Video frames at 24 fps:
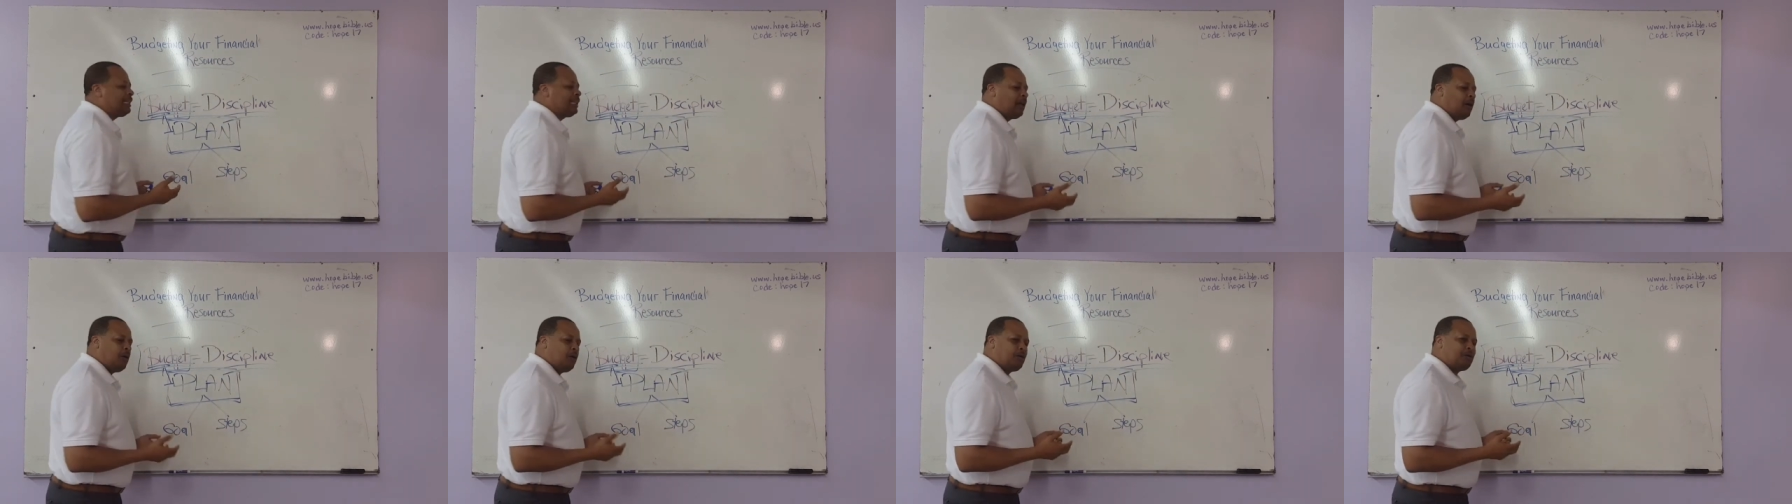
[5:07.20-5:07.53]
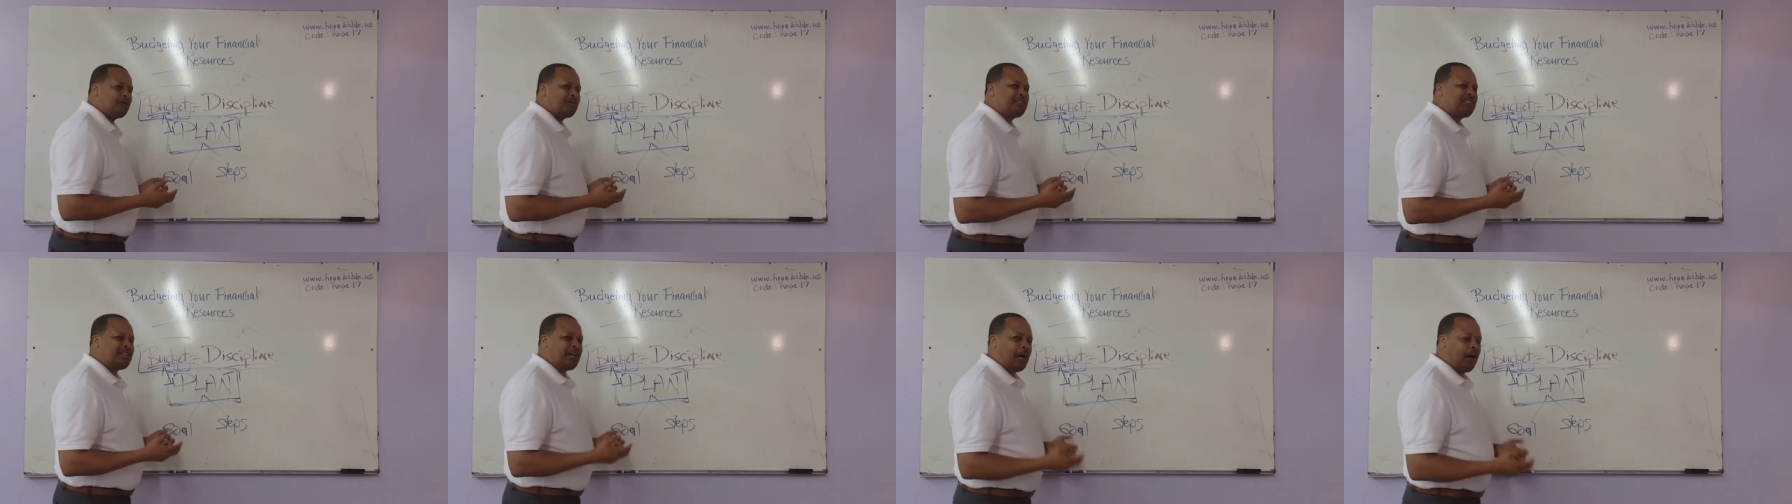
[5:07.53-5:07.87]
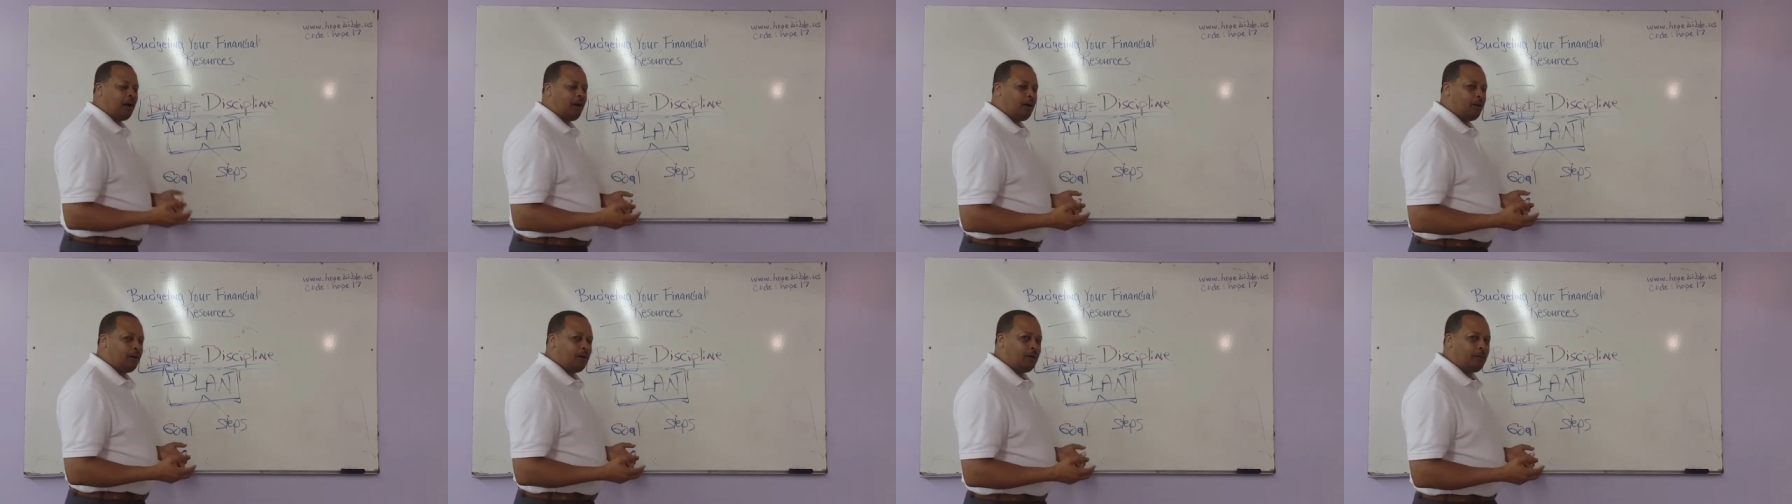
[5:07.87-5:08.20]
long
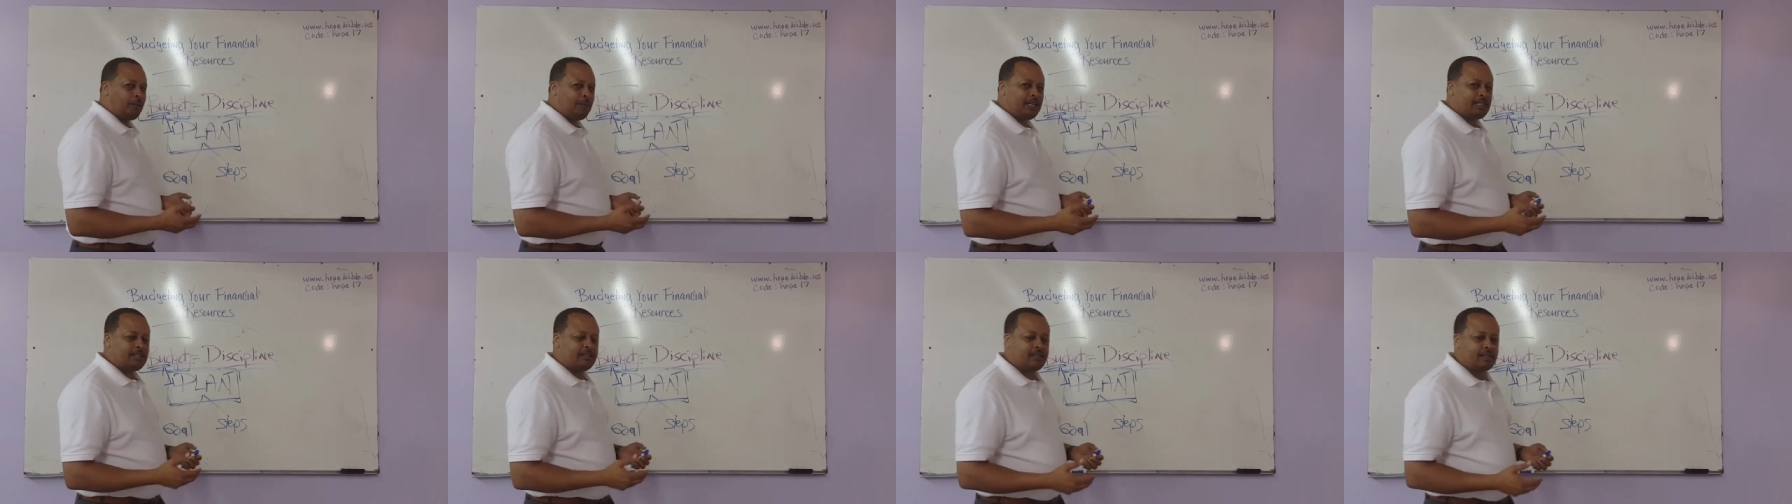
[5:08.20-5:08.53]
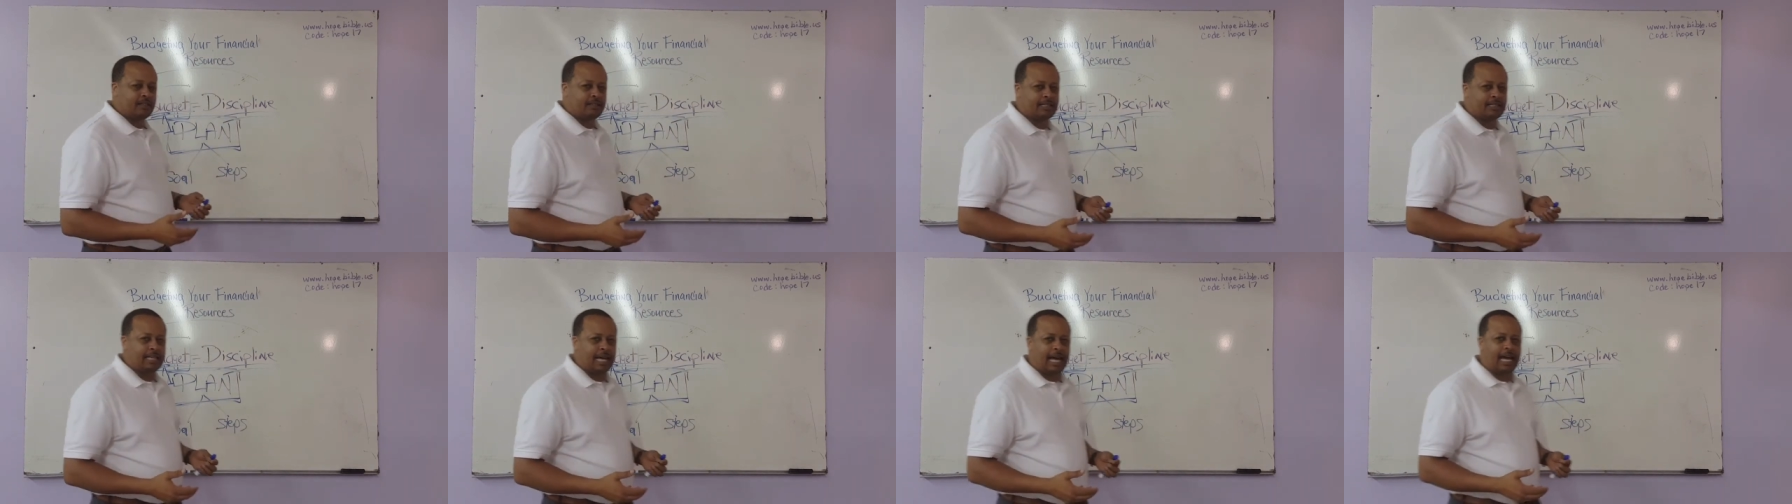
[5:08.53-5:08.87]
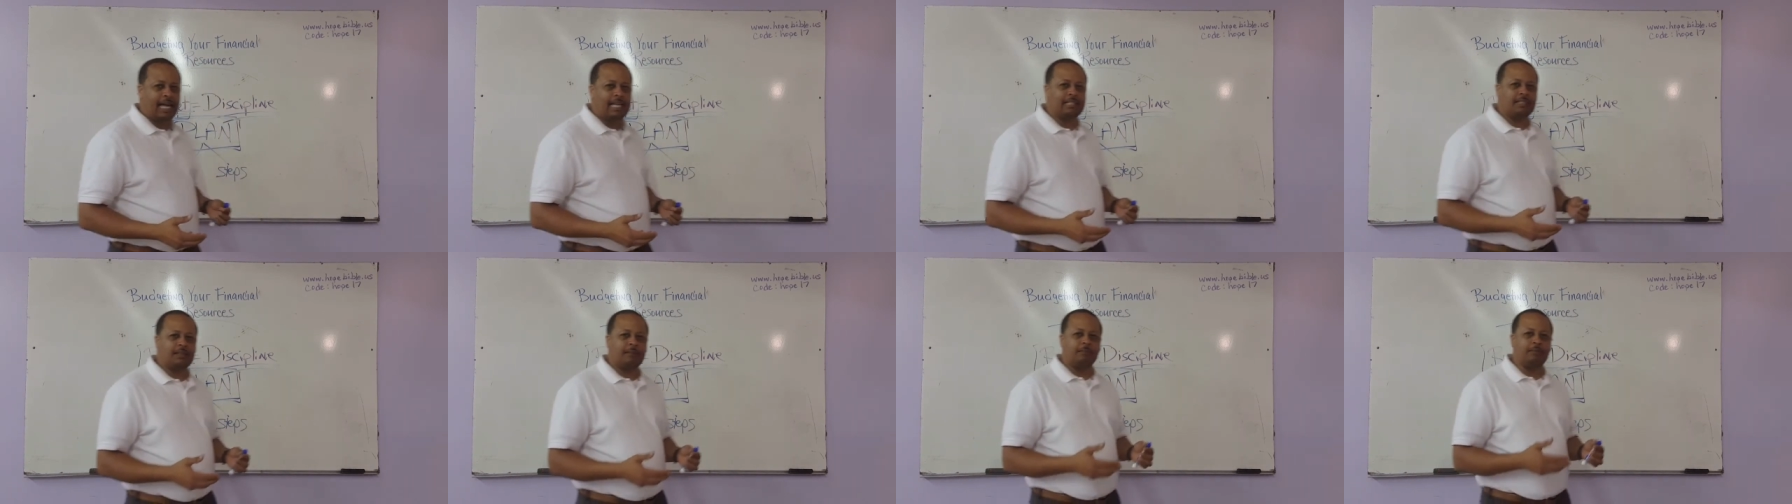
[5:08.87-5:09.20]
term, it's
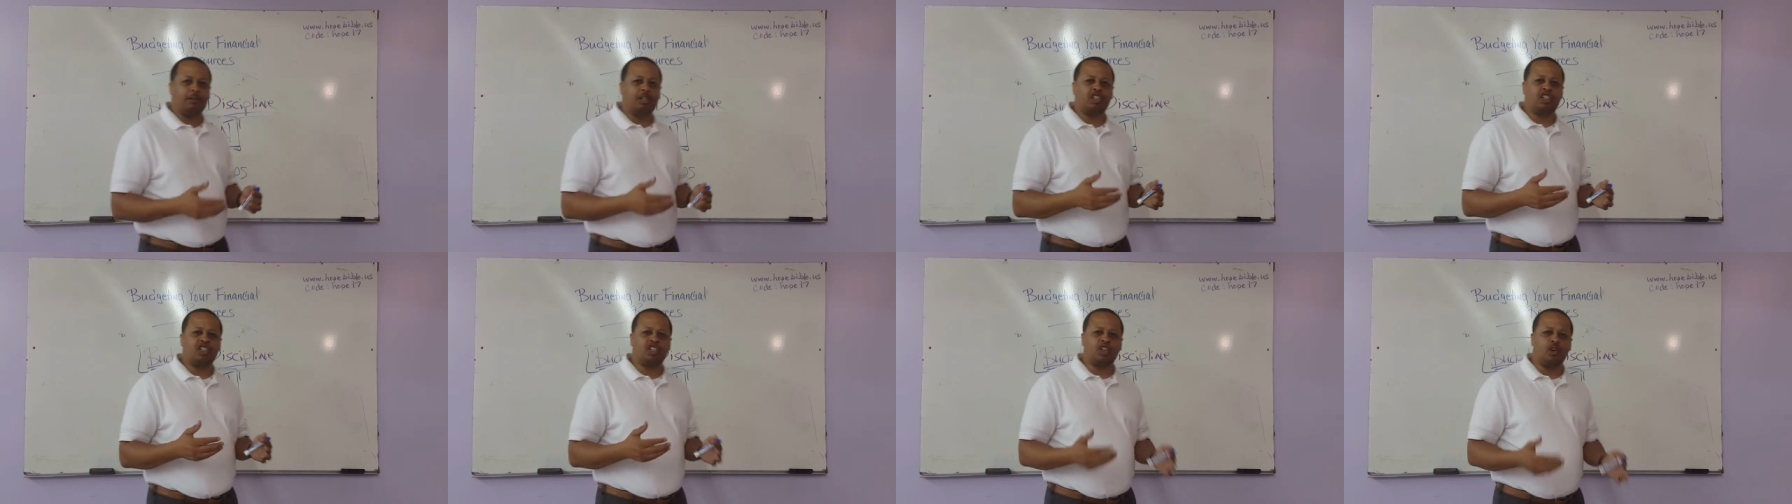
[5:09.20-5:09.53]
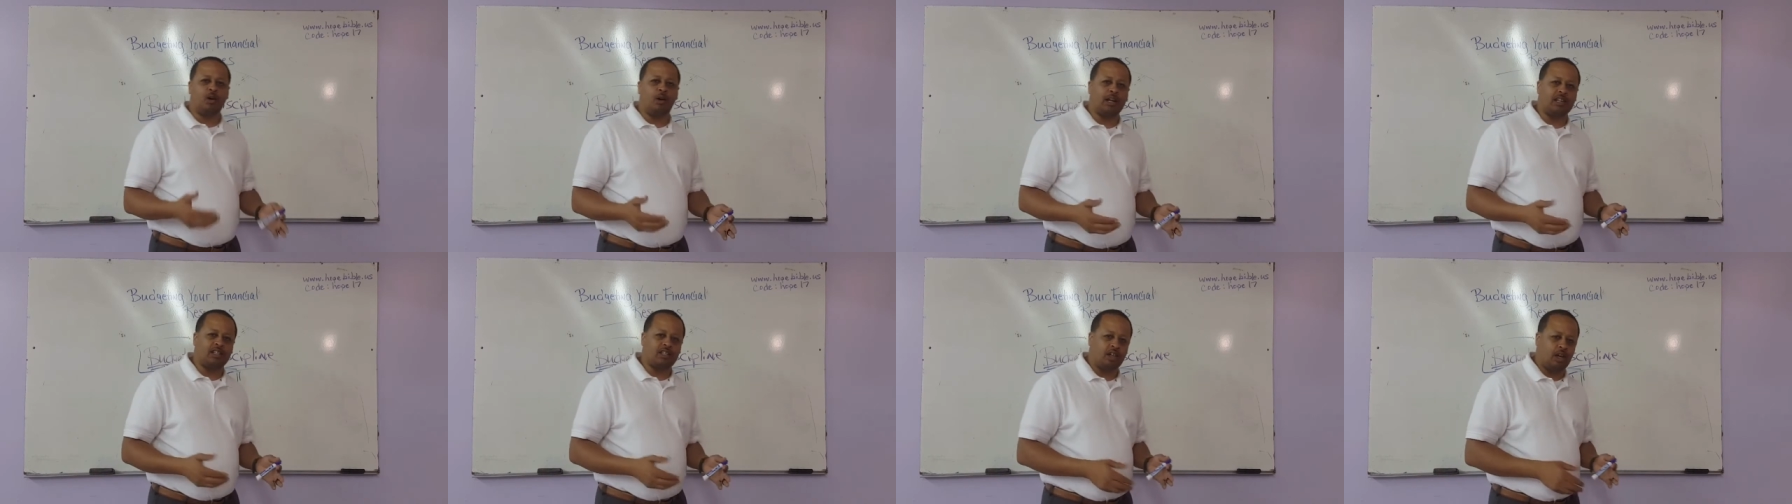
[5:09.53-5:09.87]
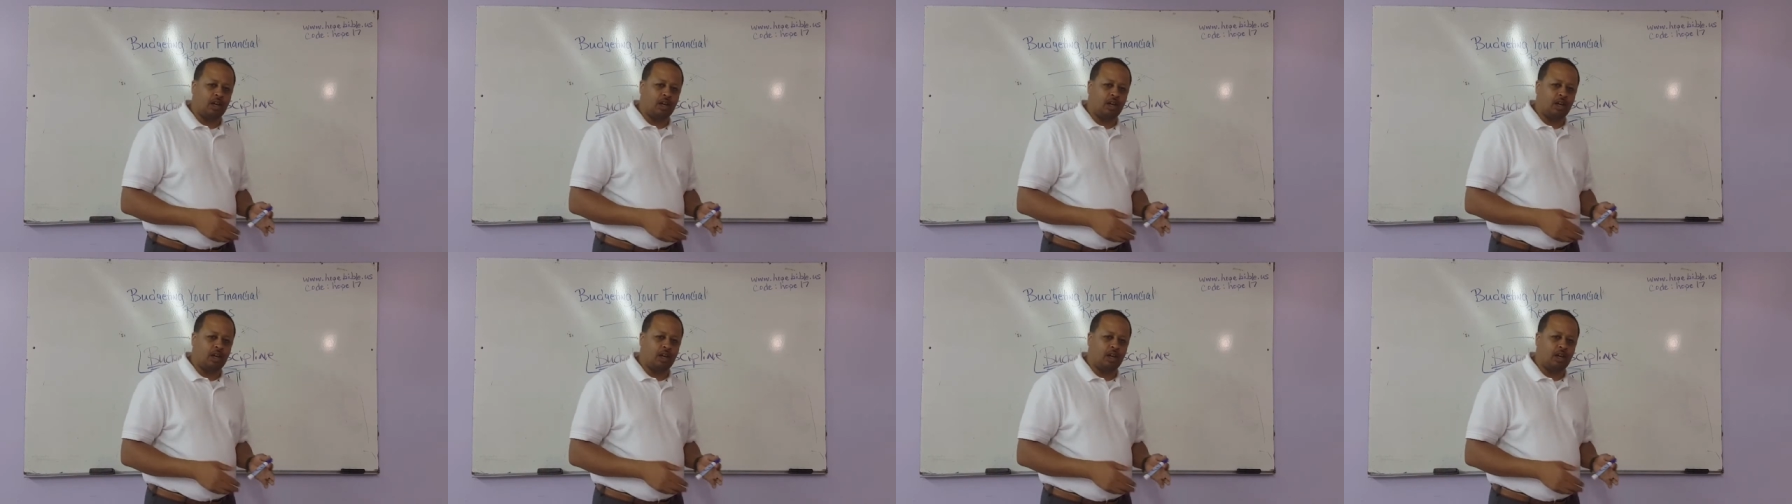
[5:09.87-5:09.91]
designed to be short